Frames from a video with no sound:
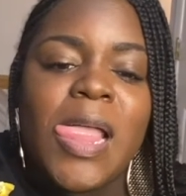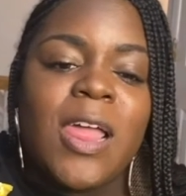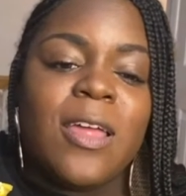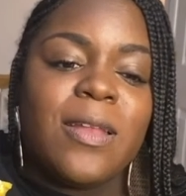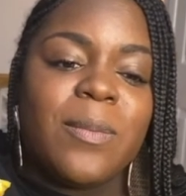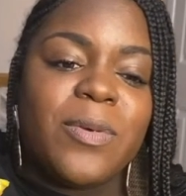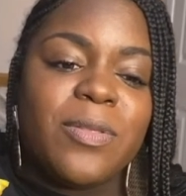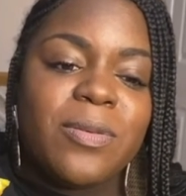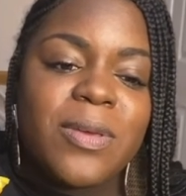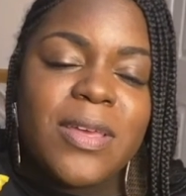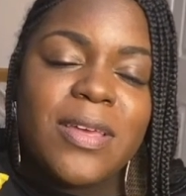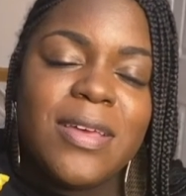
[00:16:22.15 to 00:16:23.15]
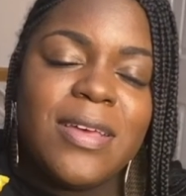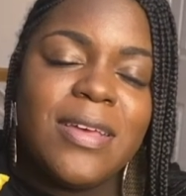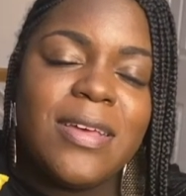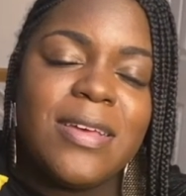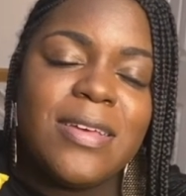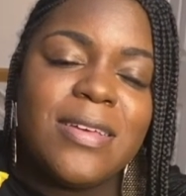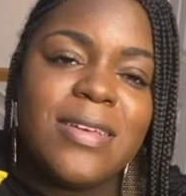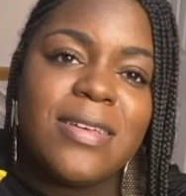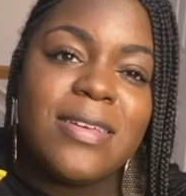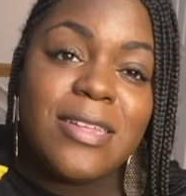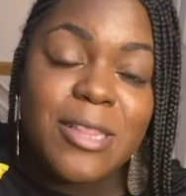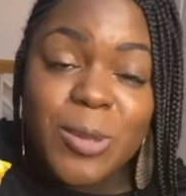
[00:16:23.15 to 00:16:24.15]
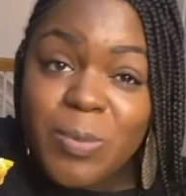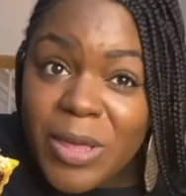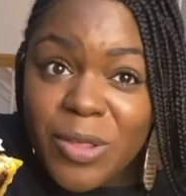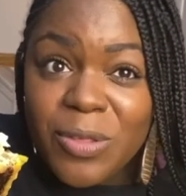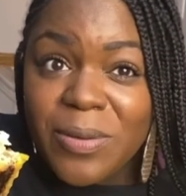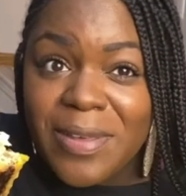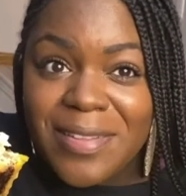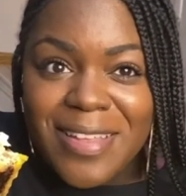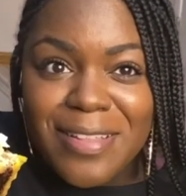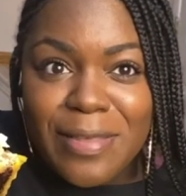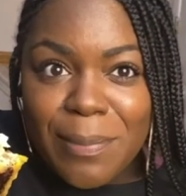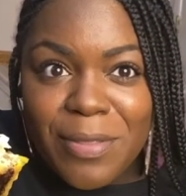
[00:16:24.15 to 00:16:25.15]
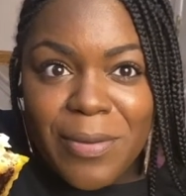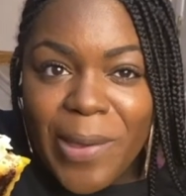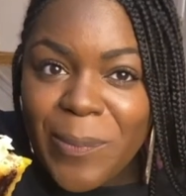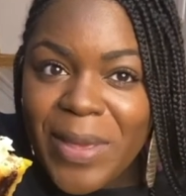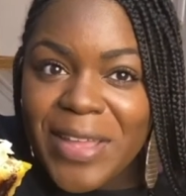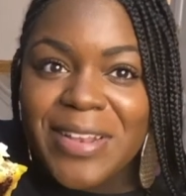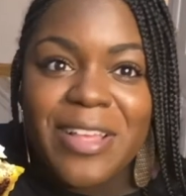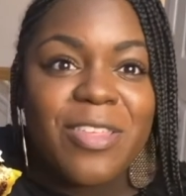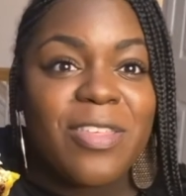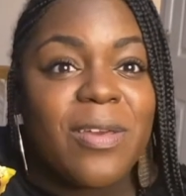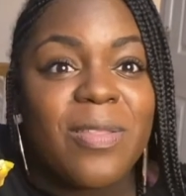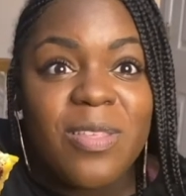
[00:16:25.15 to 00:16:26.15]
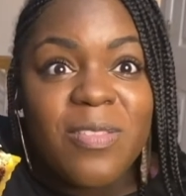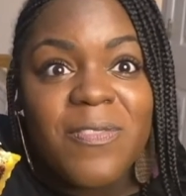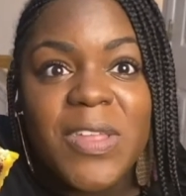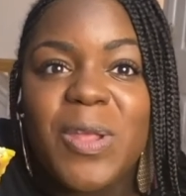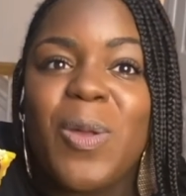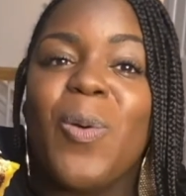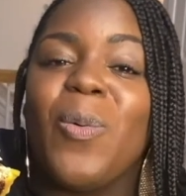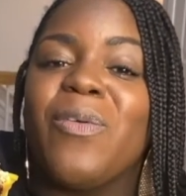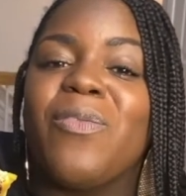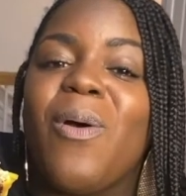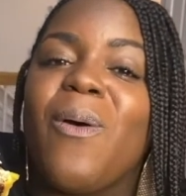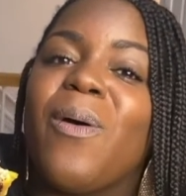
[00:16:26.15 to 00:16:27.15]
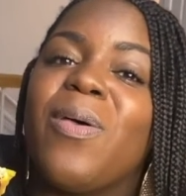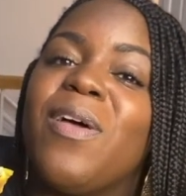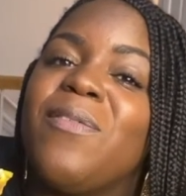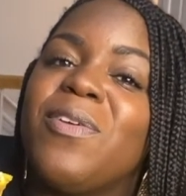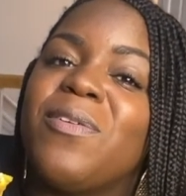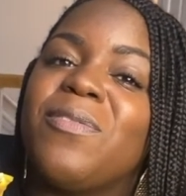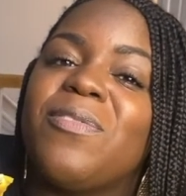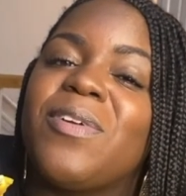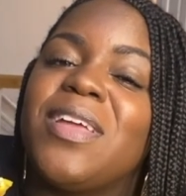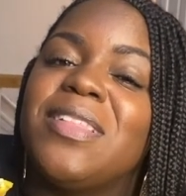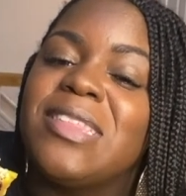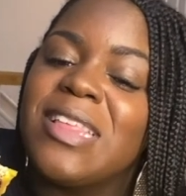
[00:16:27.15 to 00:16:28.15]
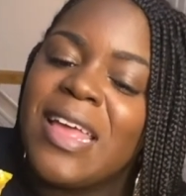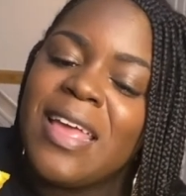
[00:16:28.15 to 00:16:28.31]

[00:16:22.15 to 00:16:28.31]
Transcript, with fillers: Number three, make sure you hit that subscribe button and share this video with all of your friends.